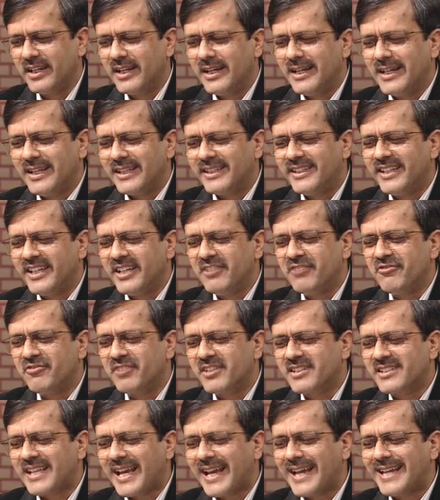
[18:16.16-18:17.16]
They
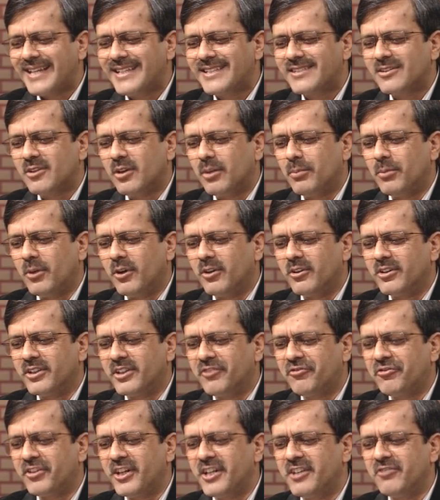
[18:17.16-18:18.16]
emphasize upon
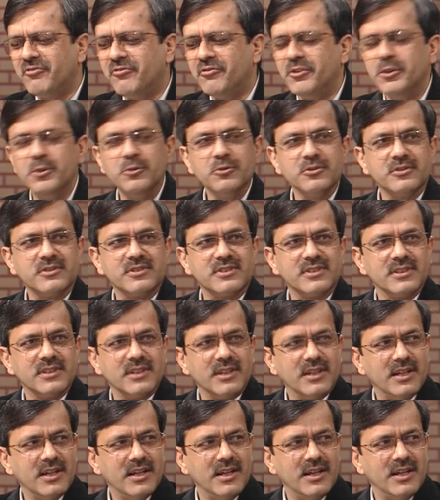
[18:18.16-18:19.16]
different views.
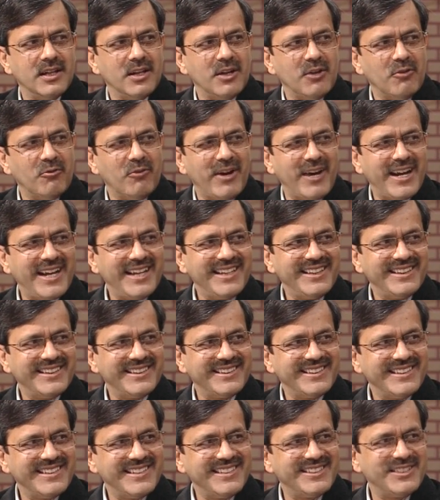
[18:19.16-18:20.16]
Why
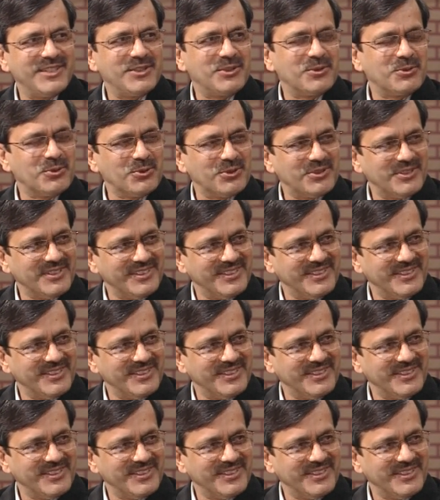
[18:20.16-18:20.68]
is it so, sir?